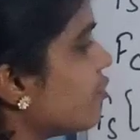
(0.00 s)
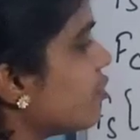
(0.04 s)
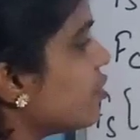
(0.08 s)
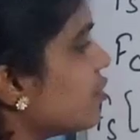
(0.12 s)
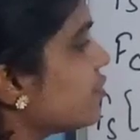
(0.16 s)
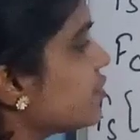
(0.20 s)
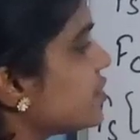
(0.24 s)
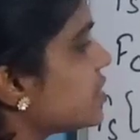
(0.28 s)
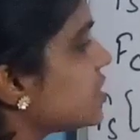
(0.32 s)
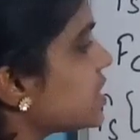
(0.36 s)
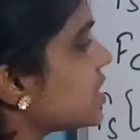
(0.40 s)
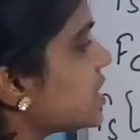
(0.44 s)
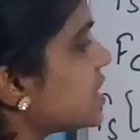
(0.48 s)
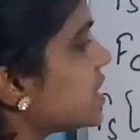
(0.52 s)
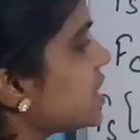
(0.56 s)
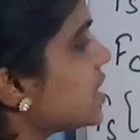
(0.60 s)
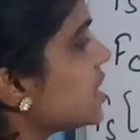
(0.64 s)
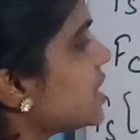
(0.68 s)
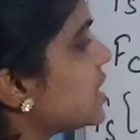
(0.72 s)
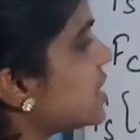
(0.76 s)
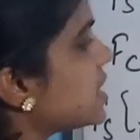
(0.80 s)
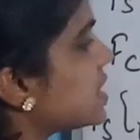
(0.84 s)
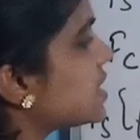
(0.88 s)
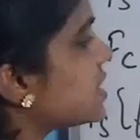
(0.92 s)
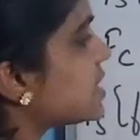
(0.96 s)
of t
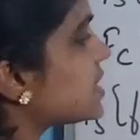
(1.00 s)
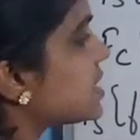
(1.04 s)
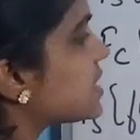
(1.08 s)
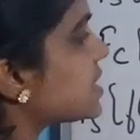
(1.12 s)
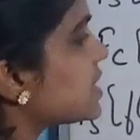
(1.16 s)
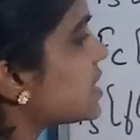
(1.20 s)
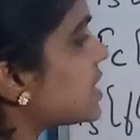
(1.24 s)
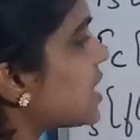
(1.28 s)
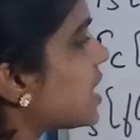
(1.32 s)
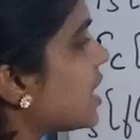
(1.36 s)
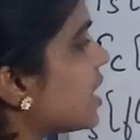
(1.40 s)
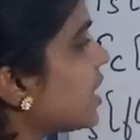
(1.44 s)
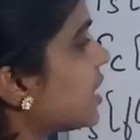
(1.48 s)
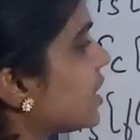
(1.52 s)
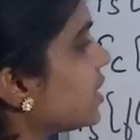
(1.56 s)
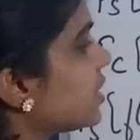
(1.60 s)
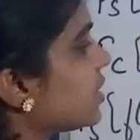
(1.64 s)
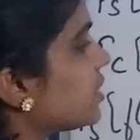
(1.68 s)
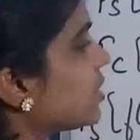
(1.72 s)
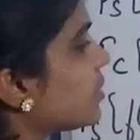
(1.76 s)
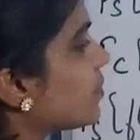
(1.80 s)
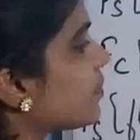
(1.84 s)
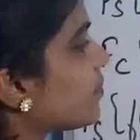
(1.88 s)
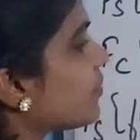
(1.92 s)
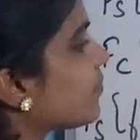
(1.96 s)

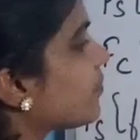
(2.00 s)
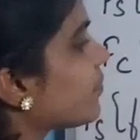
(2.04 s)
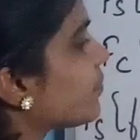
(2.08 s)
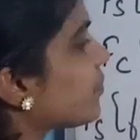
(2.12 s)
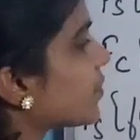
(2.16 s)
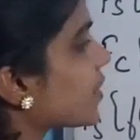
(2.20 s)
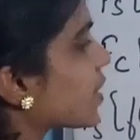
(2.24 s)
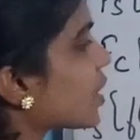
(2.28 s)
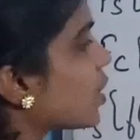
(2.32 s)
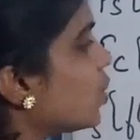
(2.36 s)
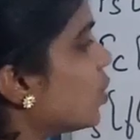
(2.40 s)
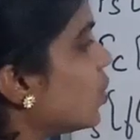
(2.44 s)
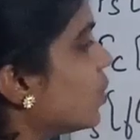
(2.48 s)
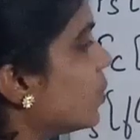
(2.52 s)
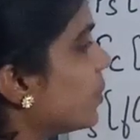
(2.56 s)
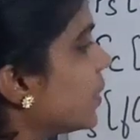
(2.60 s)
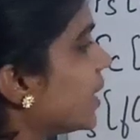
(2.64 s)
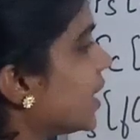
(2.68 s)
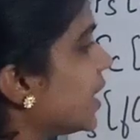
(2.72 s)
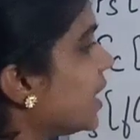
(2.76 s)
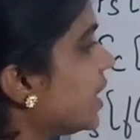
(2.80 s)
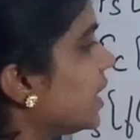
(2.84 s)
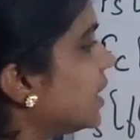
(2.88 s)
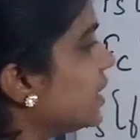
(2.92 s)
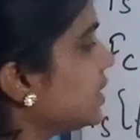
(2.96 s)
sine
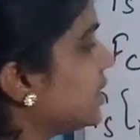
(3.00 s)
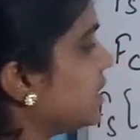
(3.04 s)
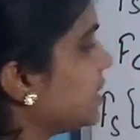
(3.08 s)
omega